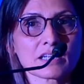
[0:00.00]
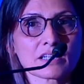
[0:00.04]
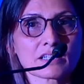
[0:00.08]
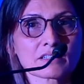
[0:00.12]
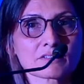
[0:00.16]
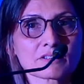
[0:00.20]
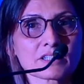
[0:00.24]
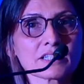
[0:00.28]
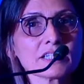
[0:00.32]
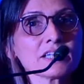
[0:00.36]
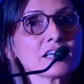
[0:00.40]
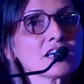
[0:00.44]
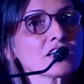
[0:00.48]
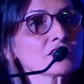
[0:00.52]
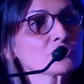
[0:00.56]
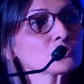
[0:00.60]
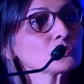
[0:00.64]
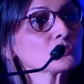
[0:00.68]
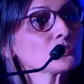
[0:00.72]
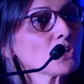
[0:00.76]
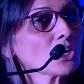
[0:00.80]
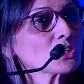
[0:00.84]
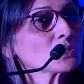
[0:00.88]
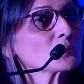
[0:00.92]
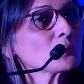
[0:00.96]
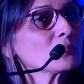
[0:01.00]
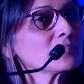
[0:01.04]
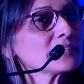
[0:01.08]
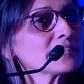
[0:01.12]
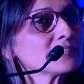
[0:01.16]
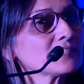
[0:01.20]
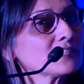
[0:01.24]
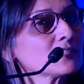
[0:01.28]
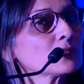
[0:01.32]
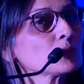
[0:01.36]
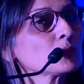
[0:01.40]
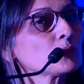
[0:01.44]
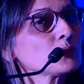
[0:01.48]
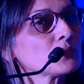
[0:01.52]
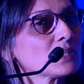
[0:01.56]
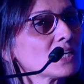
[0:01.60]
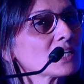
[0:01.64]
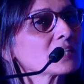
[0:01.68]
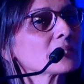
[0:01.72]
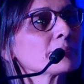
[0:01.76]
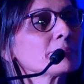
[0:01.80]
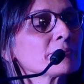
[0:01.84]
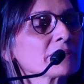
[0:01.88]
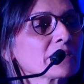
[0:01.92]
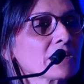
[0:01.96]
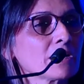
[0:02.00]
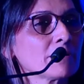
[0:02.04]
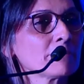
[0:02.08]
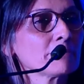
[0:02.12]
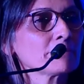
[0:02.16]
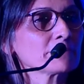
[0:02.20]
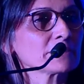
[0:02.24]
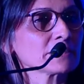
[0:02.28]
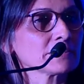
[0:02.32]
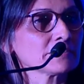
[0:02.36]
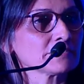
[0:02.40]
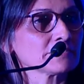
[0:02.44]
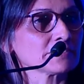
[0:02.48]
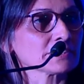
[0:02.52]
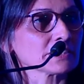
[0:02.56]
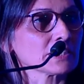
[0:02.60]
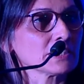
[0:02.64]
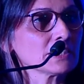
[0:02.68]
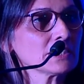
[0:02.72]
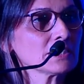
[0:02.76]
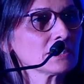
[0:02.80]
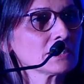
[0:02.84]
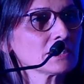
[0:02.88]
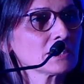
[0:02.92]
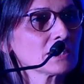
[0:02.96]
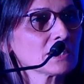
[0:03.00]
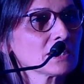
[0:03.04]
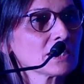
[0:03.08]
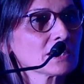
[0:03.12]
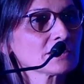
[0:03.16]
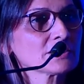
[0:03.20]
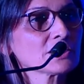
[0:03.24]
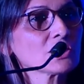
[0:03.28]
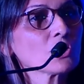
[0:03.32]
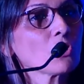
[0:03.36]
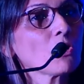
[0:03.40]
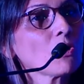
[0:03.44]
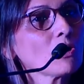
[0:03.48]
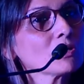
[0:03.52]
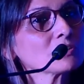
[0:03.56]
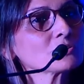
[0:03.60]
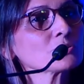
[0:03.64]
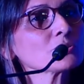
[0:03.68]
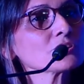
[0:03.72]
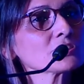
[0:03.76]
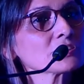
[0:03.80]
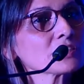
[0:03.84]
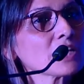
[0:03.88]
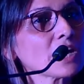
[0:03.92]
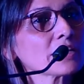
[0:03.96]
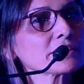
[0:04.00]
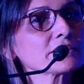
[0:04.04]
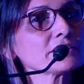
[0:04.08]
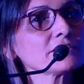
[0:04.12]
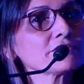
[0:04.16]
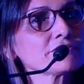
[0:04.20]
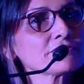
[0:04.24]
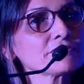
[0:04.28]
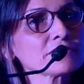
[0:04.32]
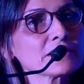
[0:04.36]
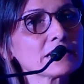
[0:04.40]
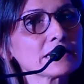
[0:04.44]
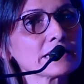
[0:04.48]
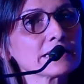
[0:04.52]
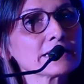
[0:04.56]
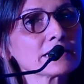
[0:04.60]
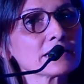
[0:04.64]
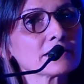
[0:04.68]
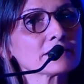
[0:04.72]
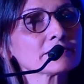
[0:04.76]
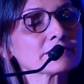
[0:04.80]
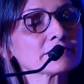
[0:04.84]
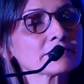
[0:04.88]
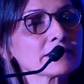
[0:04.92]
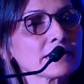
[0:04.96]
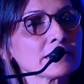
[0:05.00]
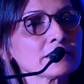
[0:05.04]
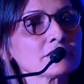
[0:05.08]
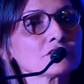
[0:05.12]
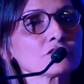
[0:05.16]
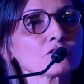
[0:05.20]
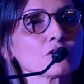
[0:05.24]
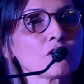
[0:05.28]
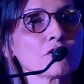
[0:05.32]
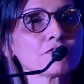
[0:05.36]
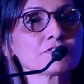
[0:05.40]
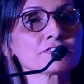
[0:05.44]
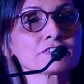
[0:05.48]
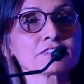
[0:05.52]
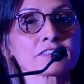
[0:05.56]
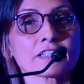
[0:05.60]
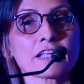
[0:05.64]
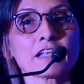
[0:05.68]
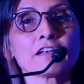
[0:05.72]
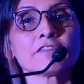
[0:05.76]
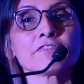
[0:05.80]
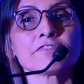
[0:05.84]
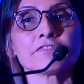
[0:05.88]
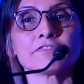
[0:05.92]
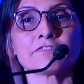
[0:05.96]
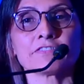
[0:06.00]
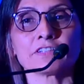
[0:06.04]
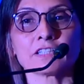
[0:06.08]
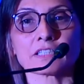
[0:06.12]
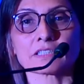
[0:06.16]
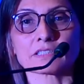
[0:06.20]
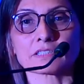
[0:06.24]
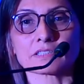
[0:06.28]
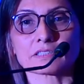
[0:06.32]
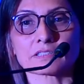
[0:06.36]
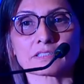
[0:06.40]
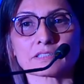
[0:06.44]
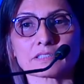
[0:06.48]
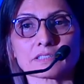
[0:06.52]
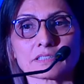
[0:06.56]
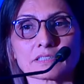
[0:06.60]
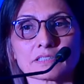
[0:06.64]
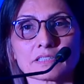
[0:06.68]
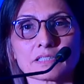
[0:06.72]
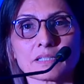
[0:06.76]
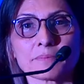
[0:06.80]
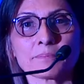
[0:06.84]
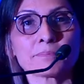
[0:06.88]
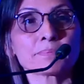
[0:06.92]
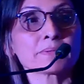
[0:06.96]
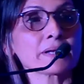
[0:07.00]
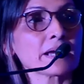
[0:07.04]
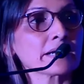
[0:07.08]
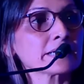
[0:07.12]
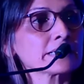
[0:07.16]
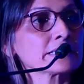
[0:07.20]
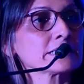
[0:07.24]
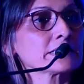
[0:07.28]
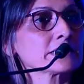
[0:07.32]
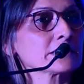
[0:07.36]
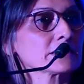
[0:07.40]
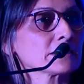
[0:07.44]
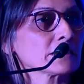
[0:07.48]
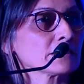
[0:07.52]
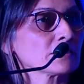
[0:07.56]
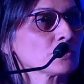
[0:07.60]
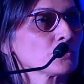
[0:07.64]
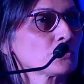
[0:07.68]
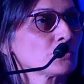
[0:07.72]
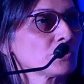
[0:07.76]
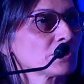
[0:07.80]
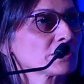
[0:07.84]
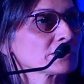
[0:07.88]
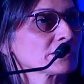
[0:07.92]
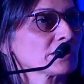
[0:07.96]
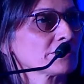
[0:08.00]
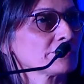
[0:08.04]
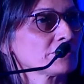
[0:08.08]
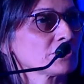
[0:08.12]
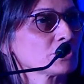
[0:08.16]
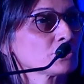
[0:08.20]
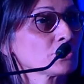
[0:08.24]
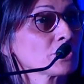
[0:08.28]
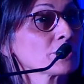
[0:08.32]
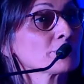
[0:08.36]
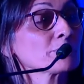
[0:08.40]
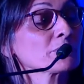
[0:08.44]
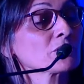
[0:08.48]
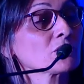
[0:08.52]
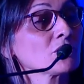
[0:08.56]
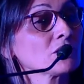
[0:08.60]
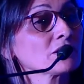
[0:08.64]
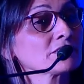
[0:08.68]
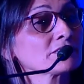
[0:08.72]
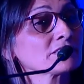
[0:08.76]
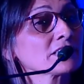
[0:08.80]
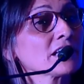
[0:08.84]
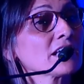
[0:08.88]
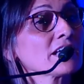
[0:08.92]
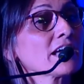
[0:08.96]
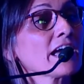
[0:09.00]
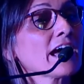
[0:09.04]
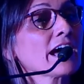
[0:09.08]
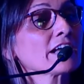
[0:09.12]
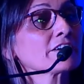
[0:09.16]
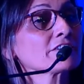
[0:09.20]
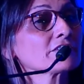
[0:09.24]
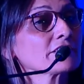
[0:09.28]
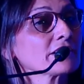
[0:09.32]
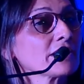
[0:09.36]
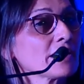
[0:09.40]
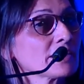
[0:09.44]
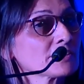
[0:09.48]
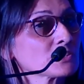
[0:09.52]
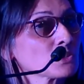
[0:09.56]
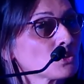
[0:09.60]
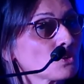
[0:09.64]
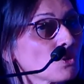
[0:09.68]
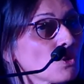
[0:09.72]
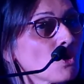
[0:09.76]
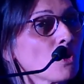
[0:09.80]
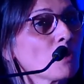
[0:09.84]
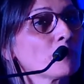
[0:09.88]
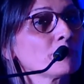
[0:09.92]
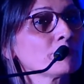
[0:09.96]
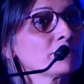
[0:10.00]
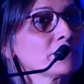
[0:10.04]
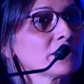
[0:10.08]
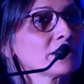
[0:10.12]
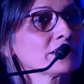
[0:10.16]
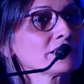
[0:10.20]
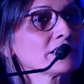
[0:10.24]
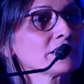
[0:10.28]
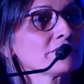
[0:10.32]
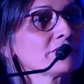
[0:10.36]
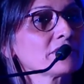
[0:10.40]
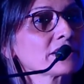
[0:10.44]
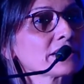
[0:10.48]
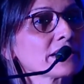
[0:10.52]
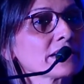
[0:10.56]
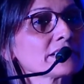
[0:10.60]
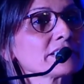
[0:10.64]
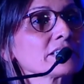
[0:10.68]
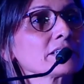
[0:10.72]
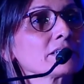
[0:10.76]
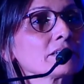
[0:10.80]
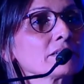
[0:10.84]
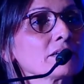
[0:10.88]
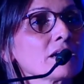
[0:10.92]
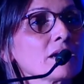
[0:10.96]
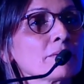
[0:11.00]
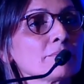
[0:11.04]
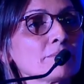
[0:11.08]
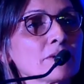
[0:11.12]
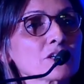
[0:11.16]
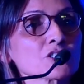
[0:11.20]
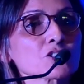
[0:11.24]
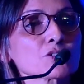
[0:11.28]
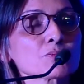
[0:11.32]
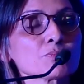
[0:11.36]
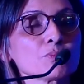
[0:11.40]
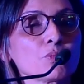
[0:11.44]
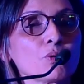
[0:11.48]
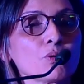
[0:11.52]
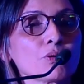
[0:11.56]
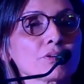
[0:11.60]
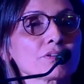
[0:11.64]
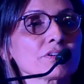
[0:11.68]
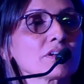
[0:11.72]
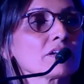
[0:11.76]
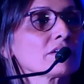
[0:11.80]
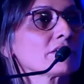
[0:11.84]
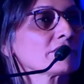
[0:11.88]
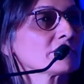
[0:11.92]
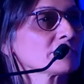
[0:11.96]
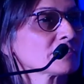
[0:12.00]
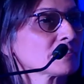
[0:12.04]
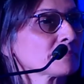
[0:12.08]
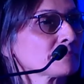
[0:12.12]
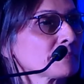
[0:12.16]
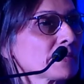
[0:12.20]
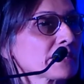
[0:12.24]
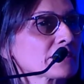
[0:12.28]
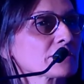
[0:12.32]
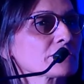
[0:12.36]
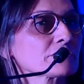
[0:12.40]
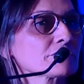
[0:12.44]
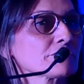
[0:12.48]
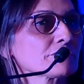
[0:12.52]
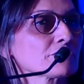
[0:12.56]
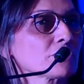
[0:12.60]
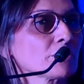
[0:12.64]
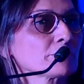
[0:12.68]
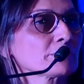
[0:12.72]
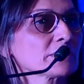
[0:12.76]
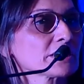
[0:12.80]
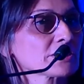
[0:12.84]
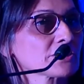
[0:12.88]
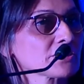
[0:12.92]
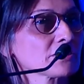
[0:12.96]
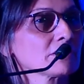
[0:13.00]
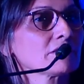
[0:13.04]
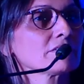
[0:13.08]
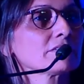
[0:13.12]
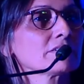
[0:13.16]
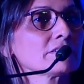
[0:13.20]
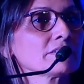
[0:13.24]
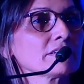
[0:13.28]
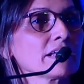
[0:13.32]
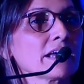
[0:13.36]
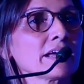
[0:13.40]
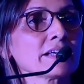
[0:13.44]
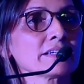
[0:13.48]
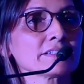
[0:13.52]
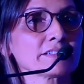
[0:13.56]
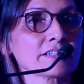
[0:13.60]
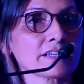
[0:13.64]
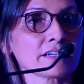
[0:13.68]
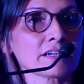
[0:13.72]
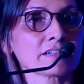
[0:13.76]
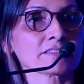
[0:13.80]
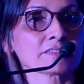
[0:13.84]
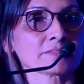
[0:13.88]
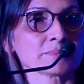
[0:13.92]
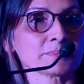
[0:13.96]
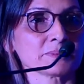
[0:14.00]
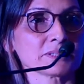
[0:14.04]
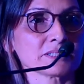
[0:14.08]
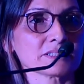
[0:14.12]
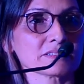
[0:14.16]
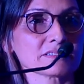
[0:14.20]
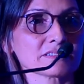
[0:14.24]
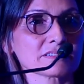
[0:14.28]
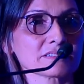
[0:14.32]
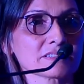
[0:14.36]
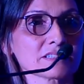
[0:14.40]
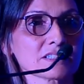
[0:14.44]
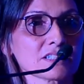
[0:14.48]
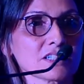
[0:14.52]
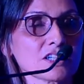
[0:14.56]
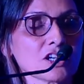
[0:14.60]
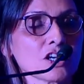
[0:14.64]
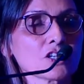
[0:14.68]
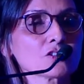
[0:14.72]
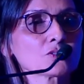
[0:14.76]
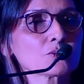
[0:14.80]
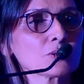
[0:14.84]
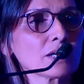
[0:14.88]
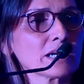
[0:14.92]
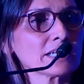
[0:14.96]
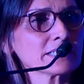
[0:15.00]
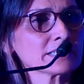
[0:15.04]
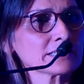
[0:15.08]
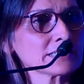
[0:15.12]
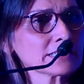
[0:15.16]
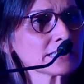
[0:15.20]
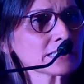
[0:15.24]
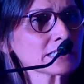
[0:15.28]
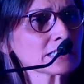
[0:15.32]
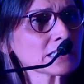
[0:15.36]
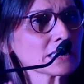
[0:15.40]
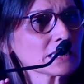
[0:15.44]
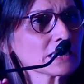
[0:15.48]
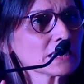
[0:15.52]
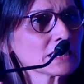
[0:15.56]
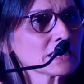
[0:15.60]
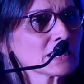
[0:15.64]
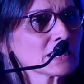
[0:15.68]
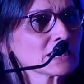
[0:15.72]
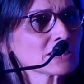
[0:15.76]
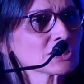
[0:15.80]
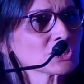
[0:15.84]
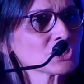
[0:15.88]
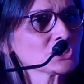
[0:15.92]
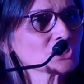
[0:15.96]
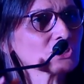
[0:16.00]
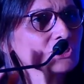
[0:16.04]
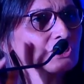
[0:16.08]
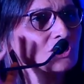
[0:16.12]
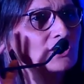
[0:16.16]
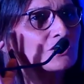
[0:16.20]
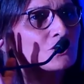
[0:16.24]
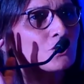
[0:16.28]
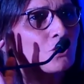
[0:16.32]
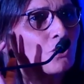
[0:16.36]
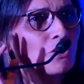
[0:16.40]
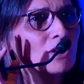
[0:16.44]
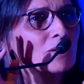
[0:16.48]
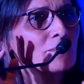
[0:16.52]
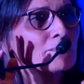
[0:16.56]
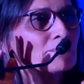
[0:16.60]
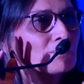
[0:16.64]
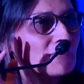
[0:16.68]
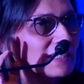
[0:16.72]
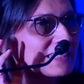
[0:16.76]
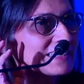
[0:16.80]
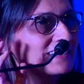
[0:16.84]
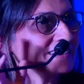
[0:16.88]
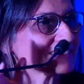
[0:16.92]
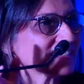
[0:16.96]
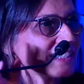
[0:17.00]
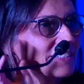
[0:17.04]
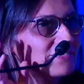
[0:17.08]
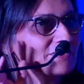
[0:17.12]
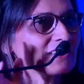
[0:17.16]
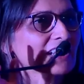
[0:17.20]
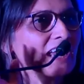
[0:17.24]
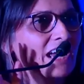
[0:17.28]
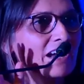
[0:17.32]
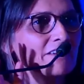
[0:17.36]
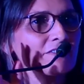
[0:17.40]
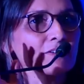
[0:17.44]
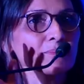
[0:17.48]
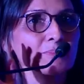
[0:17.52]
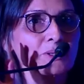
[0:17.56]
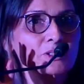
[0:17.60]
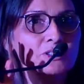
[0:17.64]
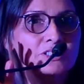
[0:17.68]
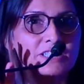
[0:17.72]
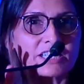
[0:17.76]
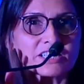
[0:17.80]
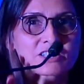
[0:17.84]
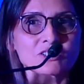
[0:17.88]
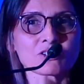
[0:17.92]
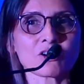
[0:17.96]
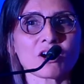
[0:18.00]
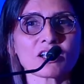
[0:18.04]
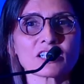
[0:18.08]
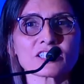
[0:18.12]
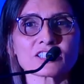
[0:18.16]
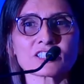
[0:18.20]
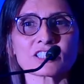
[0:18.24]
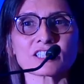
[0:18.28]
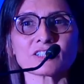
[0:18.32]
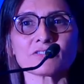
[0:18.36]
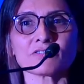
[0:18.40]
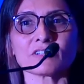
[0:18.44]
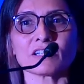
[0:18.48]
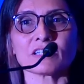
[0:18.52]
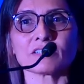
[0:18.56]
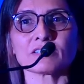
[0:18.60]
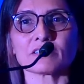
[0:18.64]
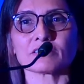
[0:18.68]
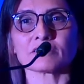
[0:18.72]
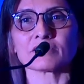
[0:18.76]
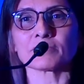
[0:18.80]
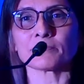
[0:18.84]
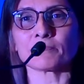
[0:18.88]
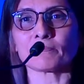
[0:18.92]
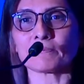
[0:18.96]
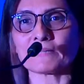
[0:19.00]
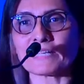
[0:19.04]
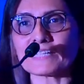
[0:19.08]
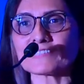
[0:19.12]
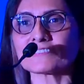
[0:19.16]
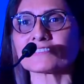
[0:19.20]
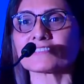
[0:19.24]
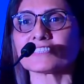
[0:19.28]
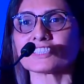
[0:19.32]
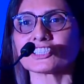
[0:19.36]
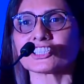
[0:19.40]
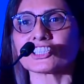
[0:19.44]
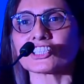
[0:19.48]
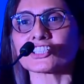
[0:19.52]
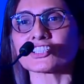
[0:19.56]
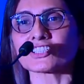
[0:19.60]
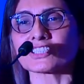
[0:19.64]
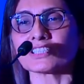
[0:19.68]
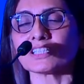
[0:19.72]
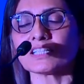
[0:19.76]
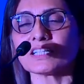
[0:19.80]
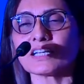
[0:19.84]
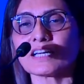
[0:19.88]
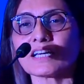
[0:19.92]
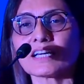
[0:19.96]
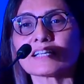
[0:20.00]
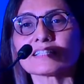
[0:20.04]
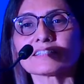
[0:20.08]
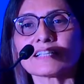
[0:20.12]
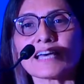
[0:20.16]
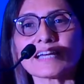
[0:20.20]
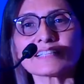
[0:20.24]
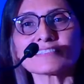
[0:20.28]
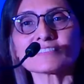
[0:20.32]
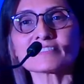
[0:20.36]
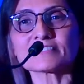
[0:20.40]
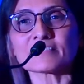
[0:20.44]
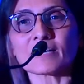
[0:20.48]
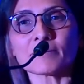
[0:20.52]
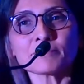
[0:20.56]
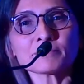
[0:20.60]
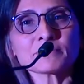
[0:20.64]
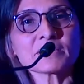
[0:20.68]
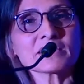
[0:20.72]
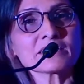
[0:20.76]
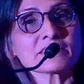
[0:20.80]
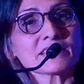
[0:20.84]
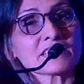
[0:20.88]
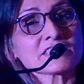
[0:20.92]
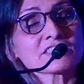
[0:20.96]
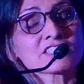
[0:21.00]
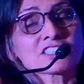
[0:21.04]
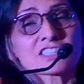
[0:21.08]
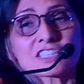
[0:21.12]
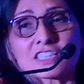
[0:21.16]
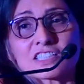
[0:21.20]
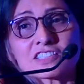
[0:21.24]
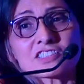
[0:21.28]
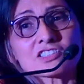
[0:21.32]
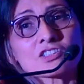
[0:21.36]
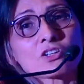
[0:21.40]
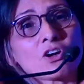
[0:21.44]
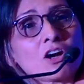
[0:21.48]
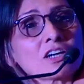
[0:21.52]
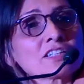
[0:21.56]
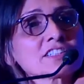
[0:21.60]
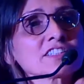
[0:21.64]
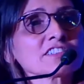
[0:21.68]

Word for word: Okay? So not only did work become easier, they also started feeling a sense of self-worth, pride in the work they were doing because at, at home they were getting much more respect from their children and their husbands. So I think you know, this whole myth that we have about technology will replace the teacher, that's something that just got